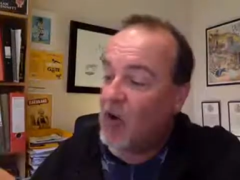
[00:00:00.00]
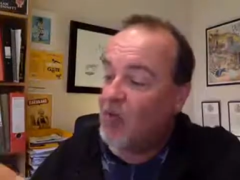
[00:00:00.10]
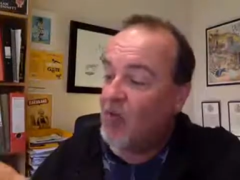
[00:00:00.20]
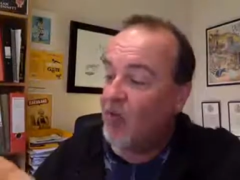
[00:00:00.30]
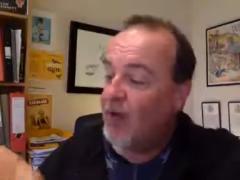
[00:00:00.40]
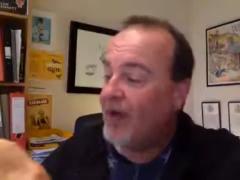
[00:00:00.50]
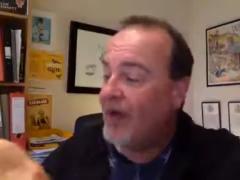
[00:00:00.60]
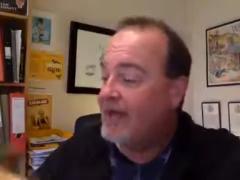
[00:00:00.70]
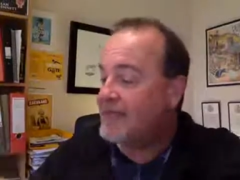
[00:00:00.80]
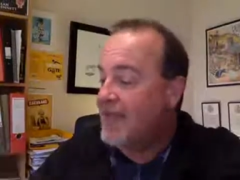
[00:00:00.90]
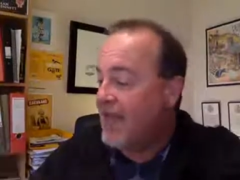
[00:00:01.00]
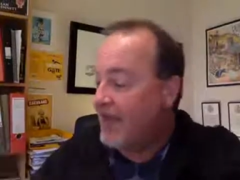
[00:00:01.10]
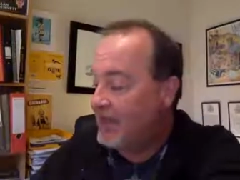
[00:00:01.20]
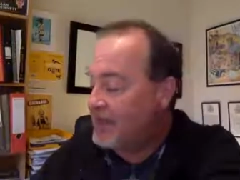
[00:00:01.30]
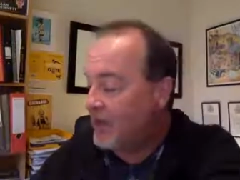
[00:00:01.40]
long pony rides
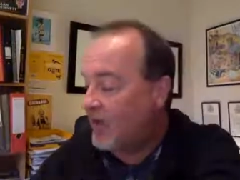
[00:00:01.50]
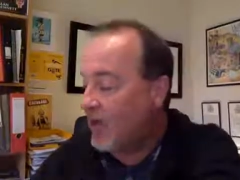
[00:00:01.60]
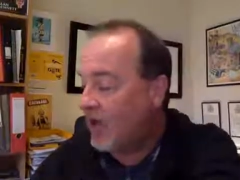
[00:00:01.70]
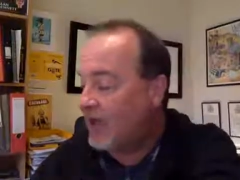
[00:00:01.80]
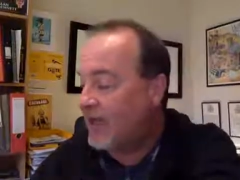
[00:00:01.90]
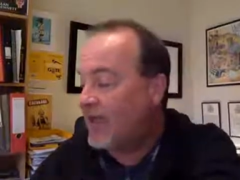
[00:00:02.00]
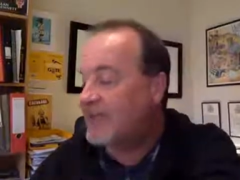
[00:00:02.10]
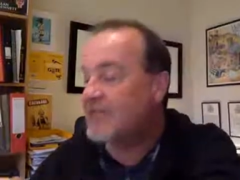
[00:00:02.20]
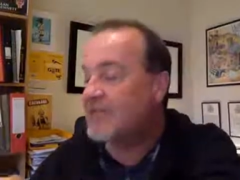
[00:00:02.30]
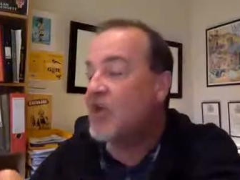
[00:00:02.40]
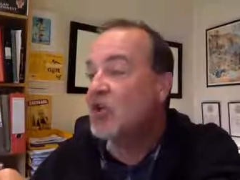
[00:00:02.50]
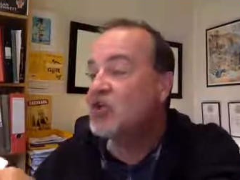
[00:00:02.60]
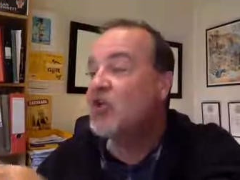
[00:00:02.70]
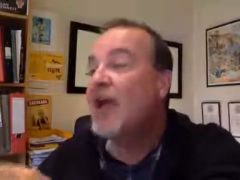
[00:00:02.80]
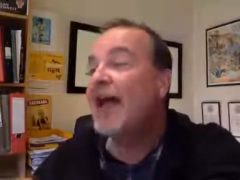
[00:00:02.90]
in the summer holidays,
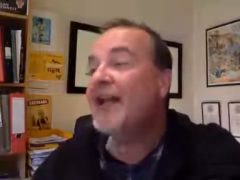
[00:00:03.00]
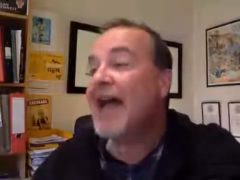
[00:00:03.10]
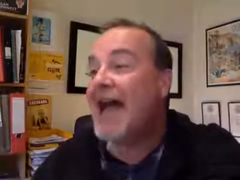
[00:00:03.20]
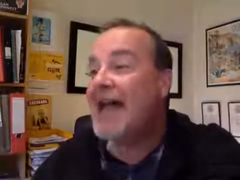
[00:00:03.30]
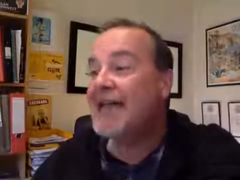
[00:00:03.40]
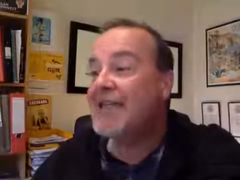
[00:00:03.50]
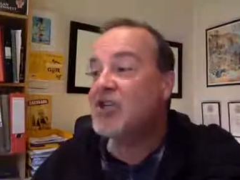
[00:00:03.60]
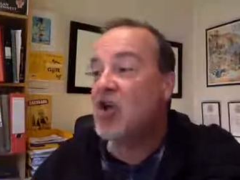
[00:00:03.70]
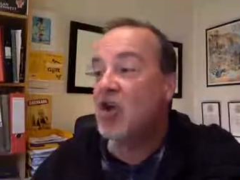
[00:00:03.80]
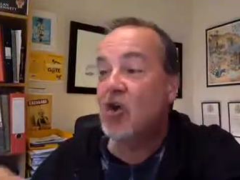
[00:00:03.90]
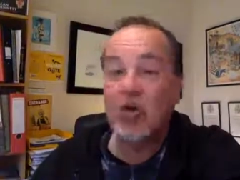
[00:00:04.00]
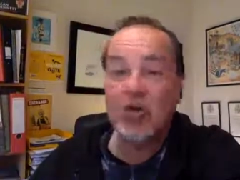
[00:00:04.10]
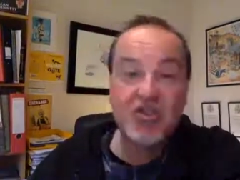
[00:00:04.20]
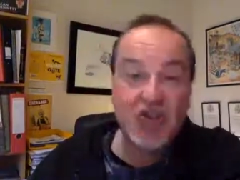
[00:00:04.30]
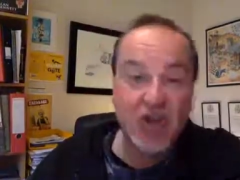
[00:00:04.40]
to an island
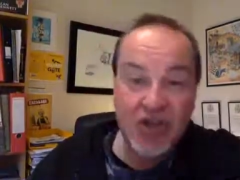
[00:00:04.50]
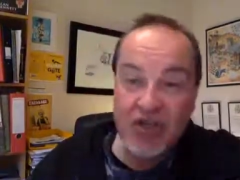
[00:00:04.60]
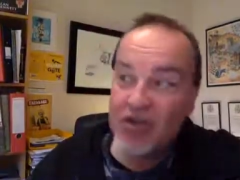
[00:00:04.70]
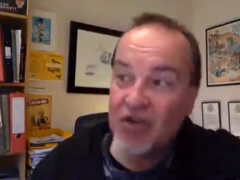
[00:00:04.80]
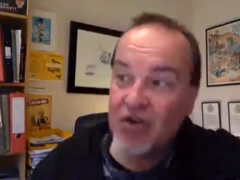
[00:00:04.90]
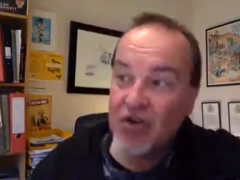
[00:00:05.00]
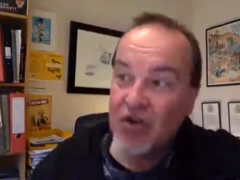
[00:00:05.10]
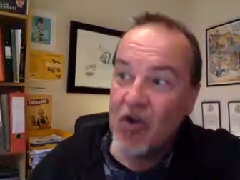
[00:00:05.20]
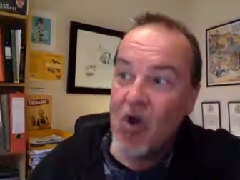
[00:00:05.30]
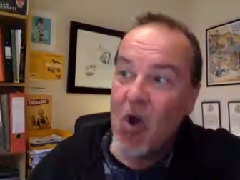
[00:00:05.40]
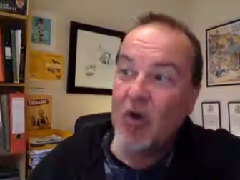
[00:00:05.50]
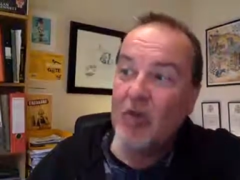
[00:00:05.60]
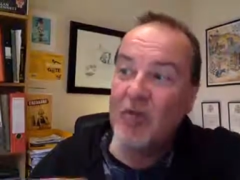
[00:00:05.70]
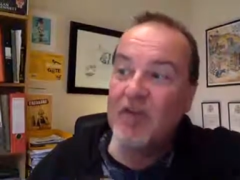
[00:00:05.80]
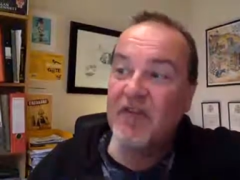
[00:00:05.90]
called Church on
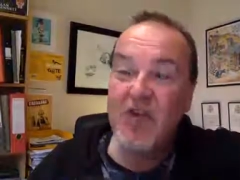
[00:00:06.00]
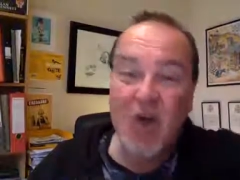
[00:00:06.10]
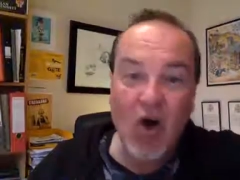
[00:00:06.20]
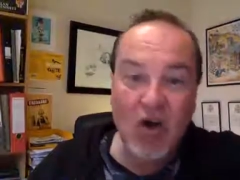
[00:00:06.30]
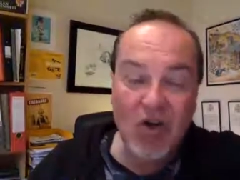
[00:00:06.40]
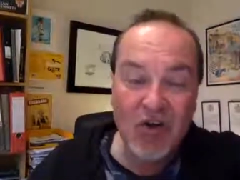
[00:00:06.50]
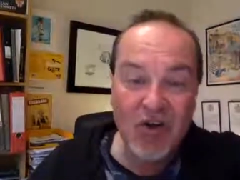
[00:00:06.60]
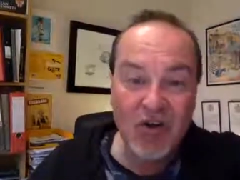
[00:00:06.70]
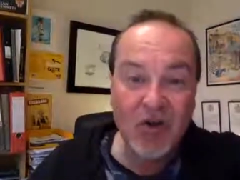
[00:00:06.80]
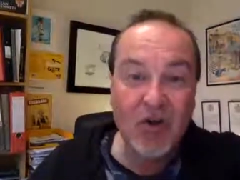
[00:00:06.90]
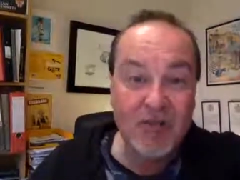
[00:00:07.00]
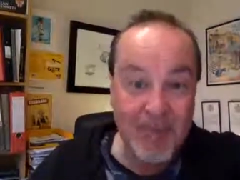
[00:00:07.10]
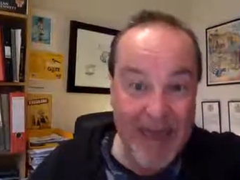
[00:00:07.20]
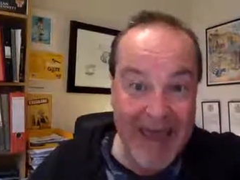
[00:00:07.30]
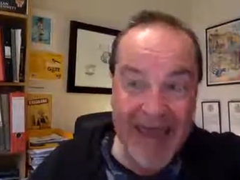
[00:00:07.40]
a beautiful loch
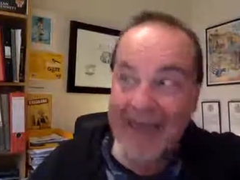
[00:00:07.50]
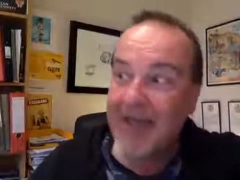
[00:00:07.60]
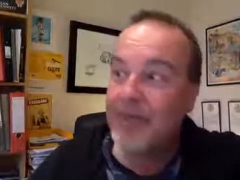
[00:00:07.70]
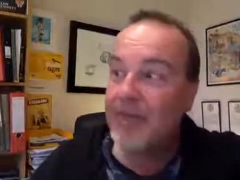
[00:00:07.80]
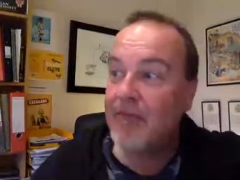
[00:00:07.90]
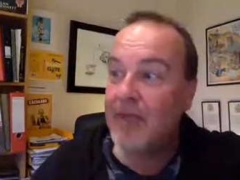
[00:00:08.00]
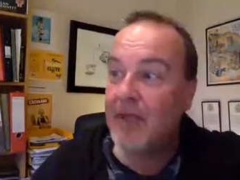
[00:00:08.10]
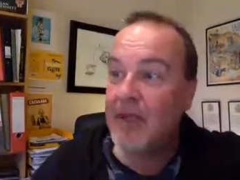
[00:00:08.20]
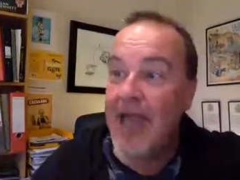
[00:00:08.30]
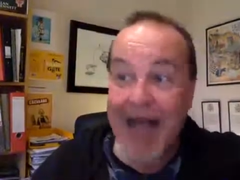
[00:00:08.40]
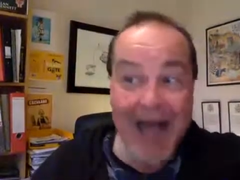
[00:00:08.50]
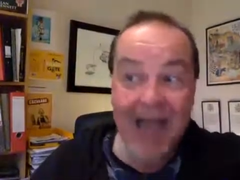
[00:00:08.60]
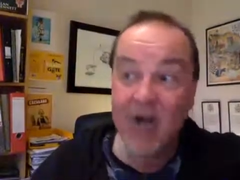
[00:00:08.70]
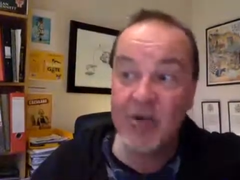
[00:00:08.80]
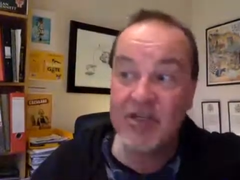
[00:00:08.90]
called Beg.
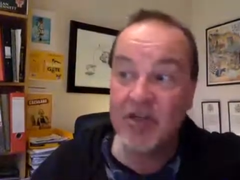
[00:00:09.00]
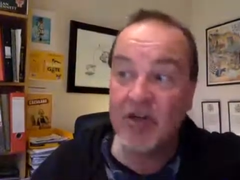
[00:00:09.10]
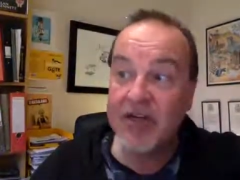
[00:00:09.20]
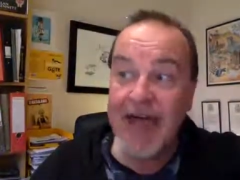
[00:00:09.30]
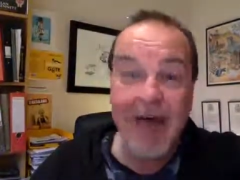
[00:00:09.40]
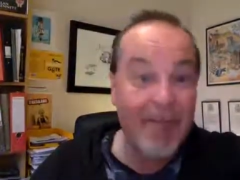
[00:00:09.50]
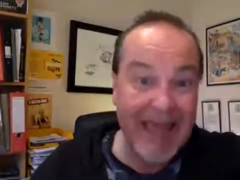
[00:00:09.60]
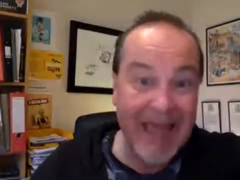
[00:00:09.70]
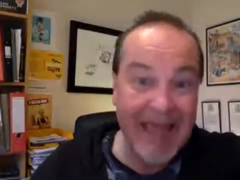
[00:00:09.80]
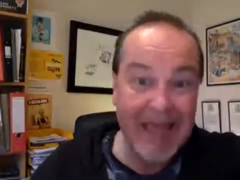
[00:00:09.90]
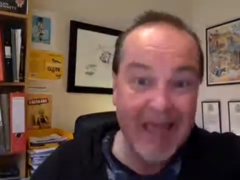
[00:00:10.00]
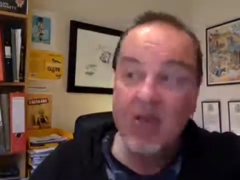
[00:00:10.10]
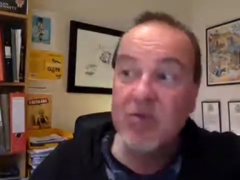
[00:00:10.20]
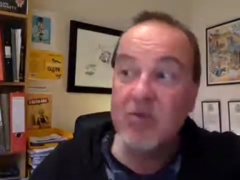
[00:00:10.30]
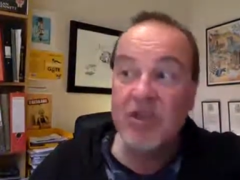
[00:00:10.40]
I'd always thought a beg
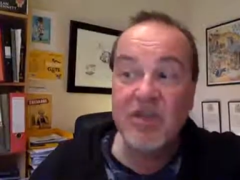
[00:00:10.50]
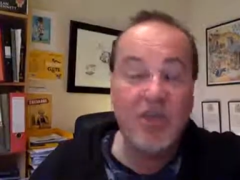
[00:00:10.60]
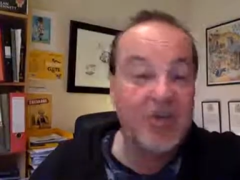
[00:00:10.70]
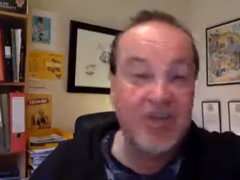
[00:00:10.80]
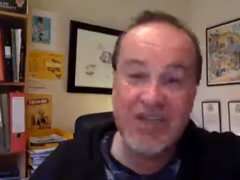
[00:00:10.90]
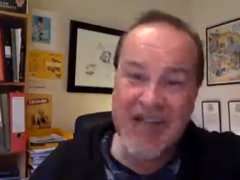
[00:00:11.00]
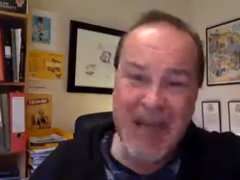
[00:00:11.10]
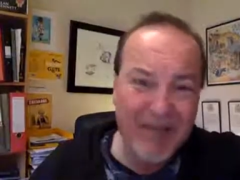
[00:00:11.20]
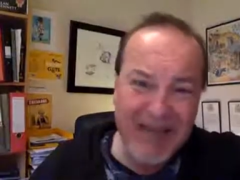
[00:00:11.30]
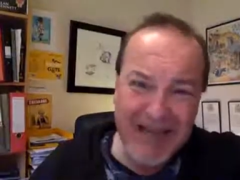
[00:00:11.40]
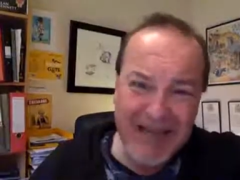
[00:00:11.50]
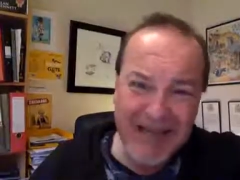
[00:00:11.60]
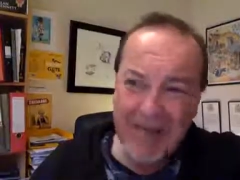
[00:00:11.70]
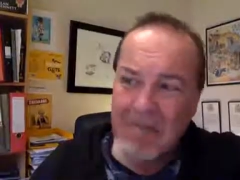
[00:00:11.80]
was what you put your shopping in.